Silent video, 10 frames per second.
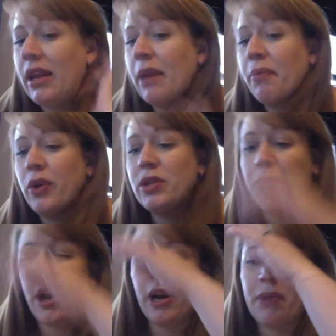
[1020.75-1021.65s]

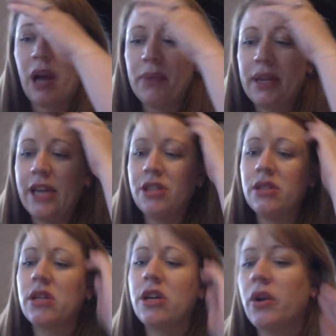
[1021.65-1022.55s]
postpartum complications
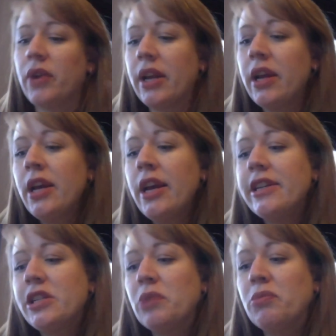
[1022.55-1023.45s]
are noted,
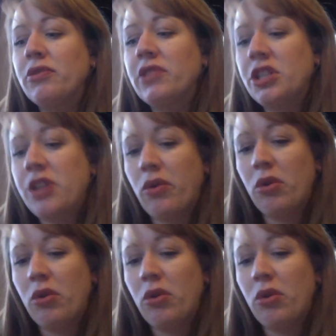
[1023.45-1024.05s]
she will move to the general